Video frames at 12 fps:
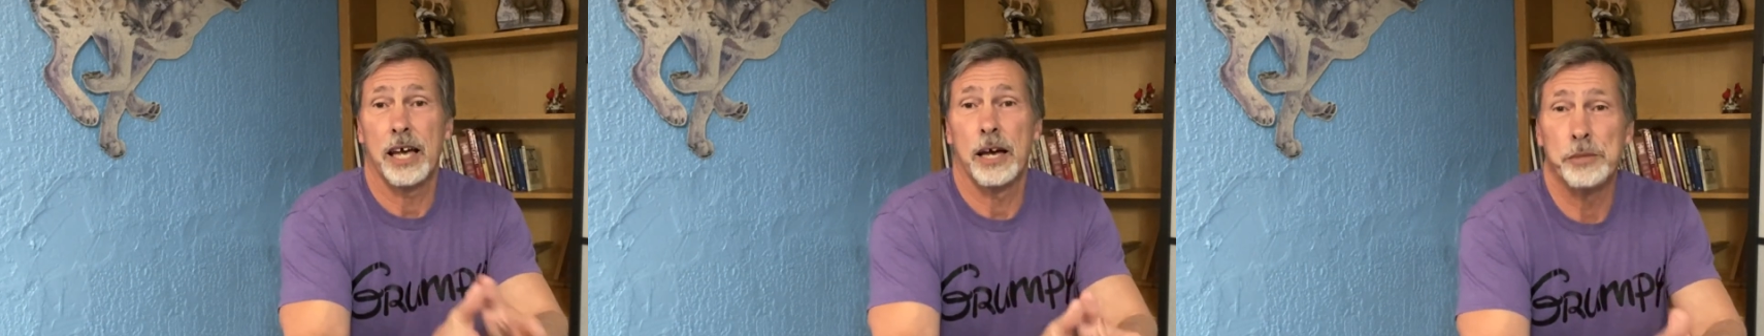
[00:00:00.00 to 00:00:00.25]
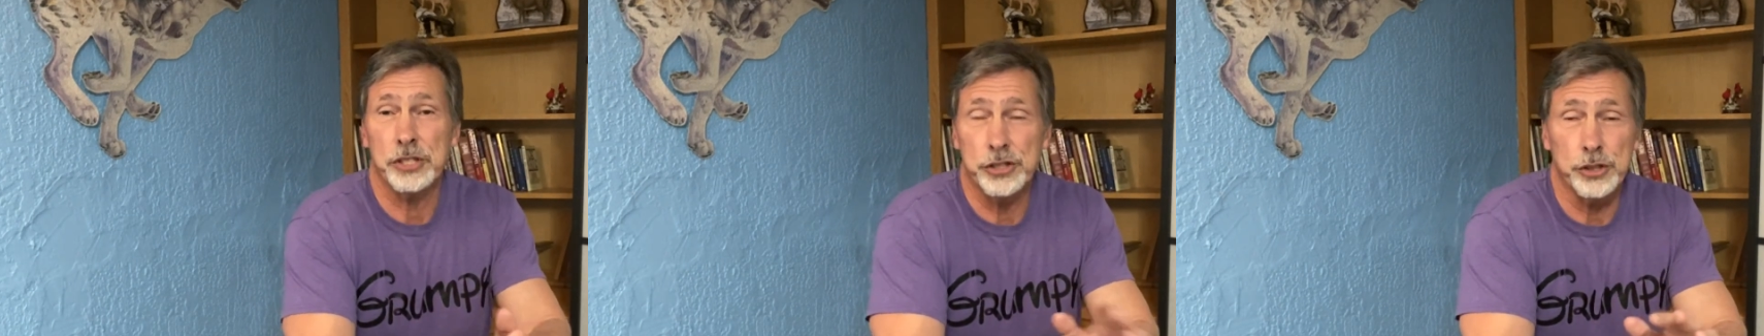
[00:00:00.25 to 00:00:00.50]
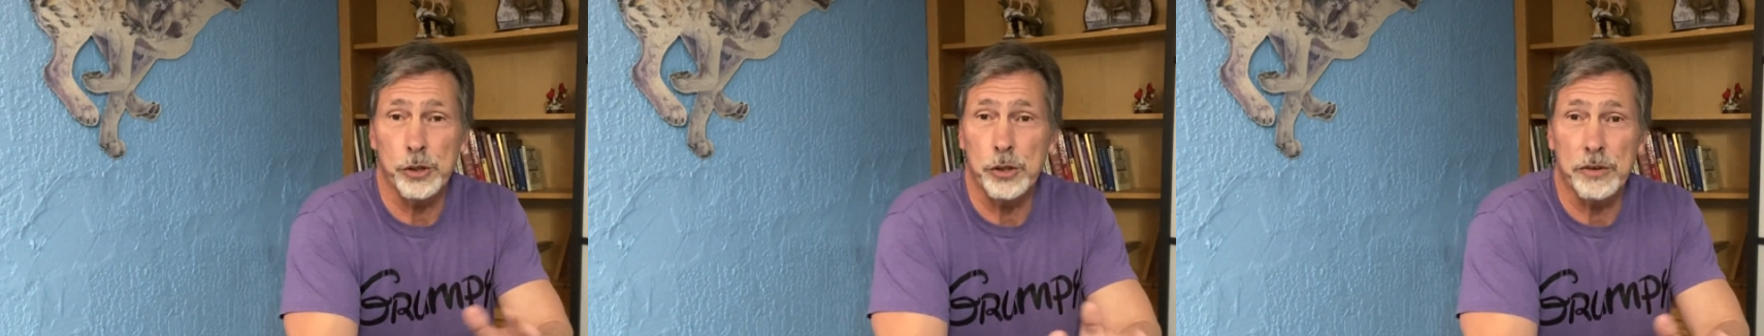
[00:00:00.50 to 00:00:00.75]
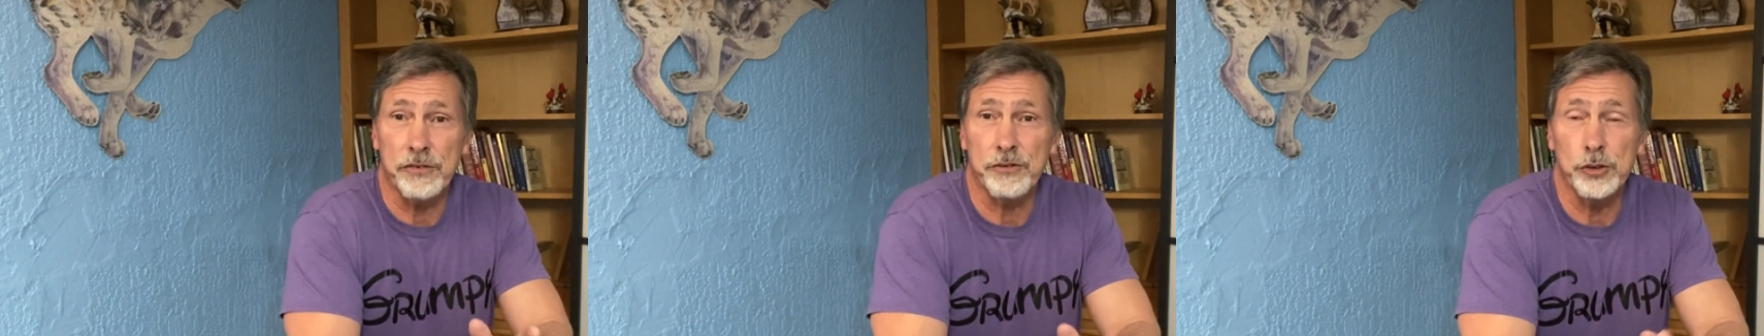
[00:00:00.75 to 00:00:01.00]
I'm going to show
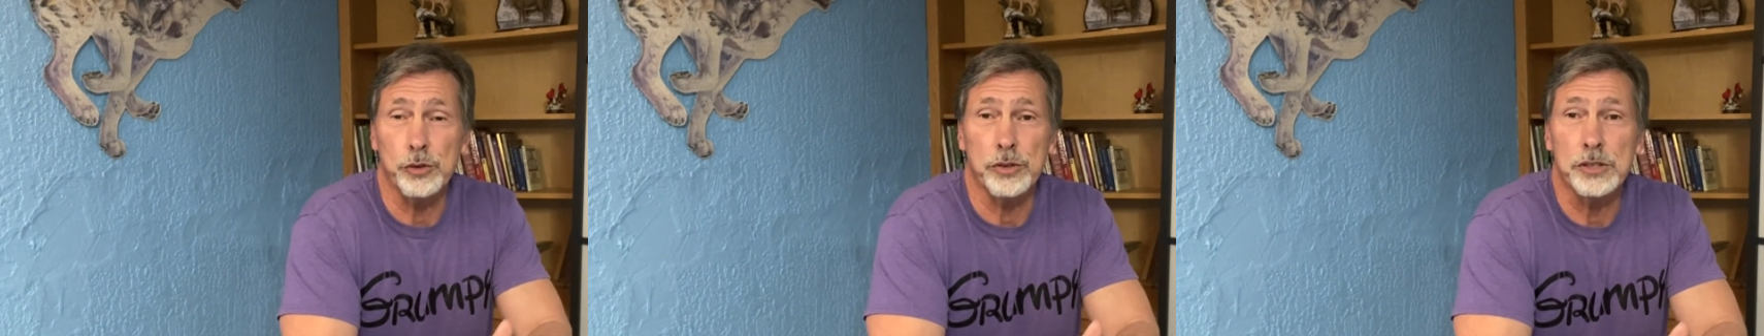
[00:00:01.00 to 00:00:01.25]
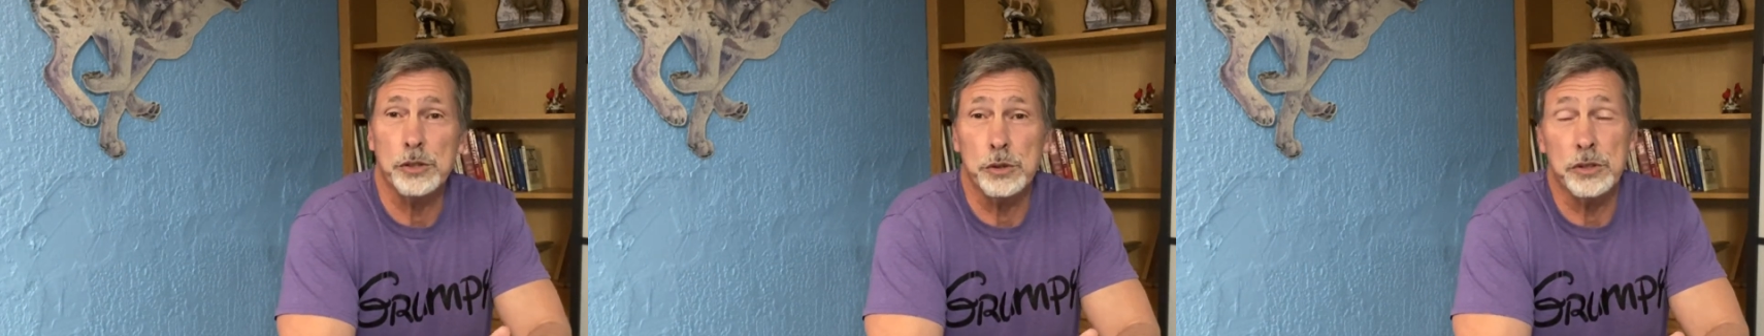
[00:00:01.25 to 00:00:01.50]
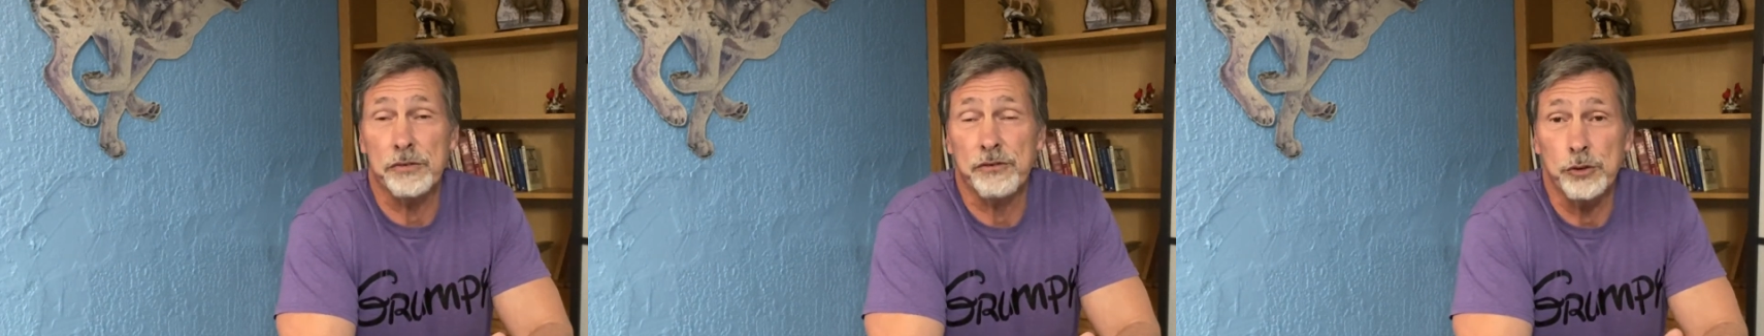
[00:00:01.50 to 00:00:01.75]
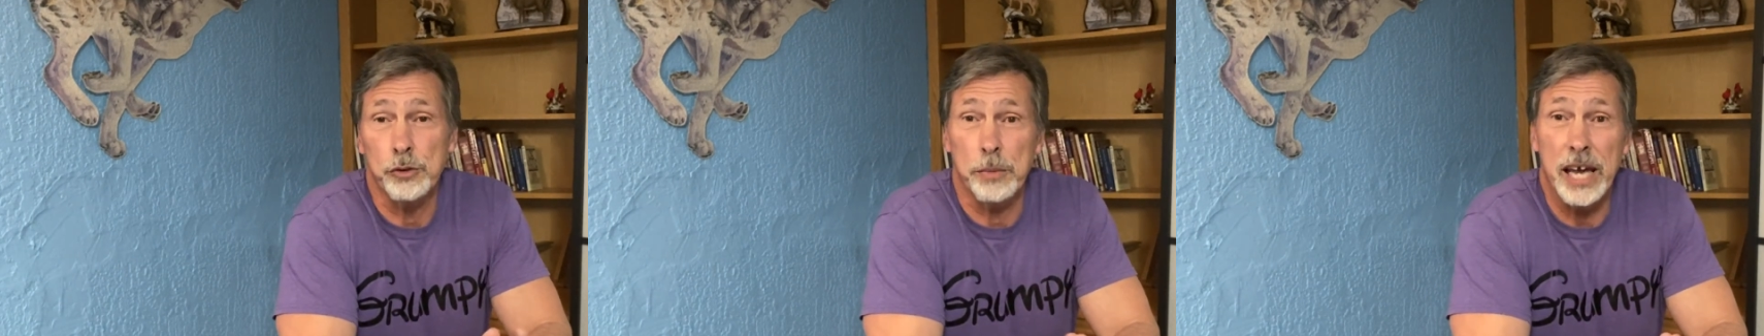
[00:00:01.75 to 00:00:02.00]
you a food. This was a
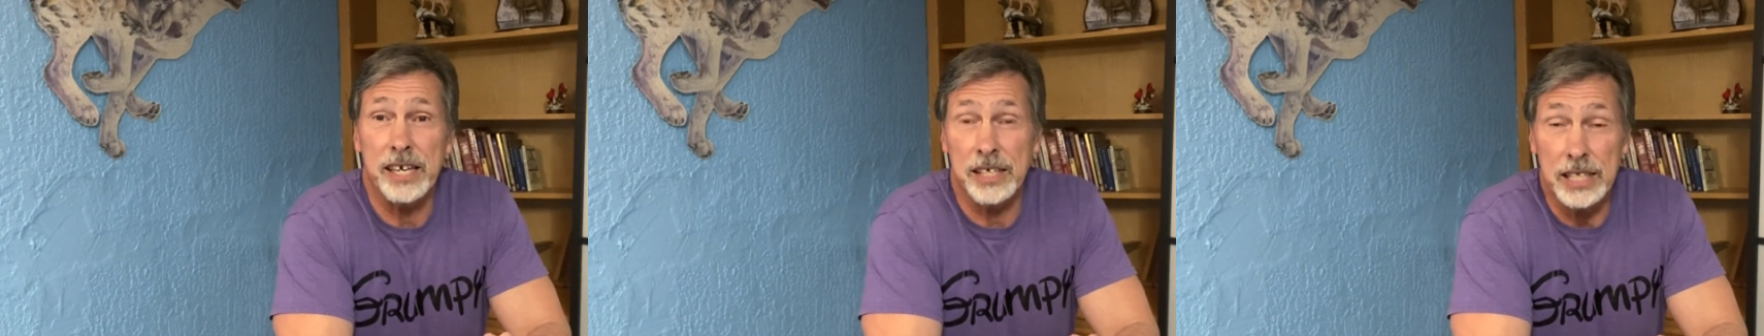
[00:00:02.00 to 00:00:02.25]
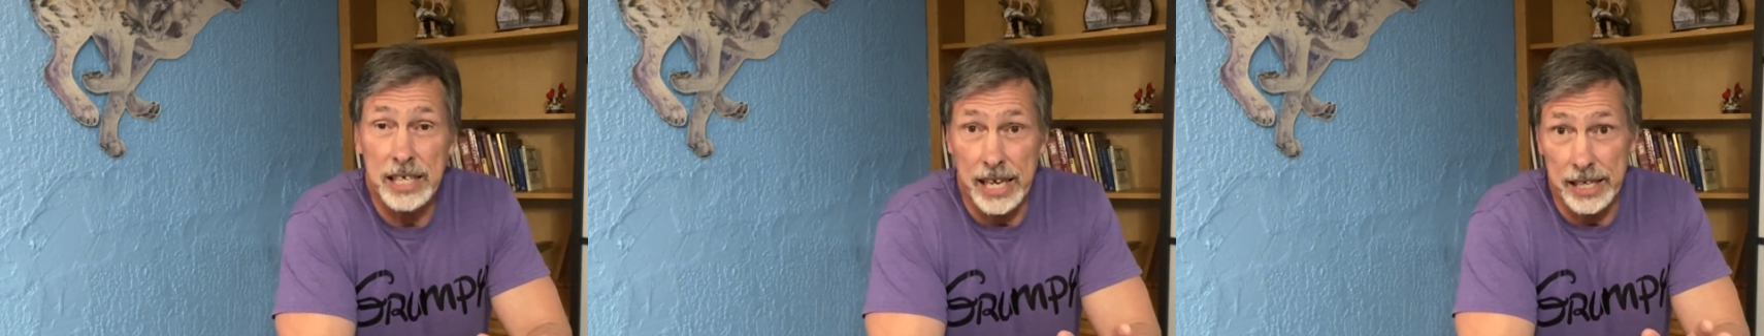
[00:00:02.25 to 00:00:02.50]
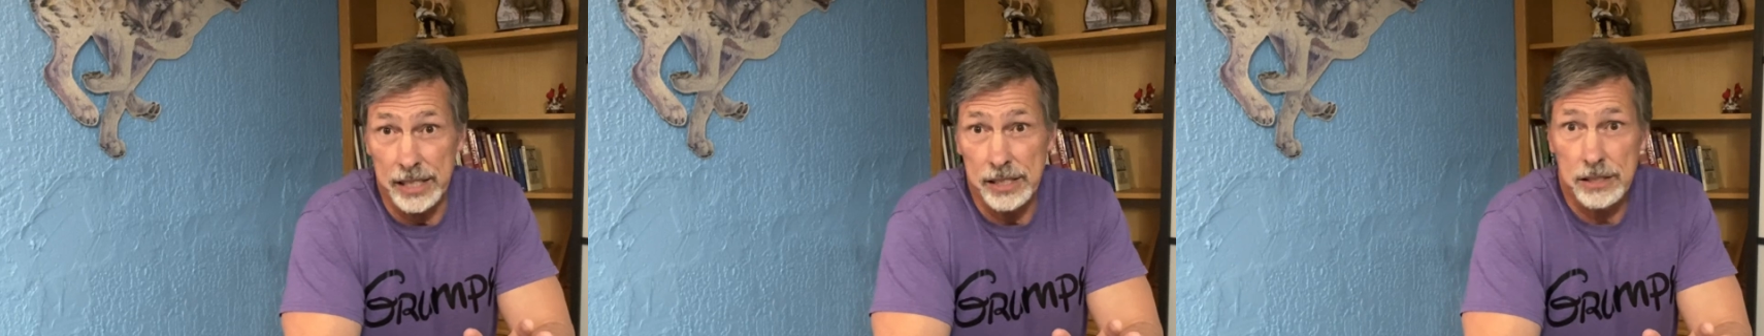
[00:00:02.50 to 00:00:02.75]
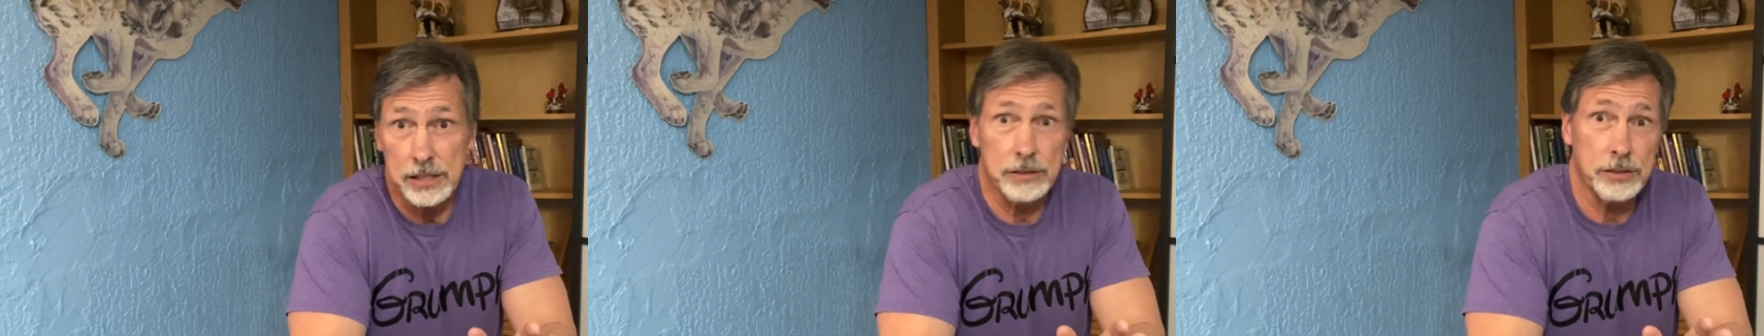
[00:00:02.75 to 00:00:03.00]
food back in the 80s.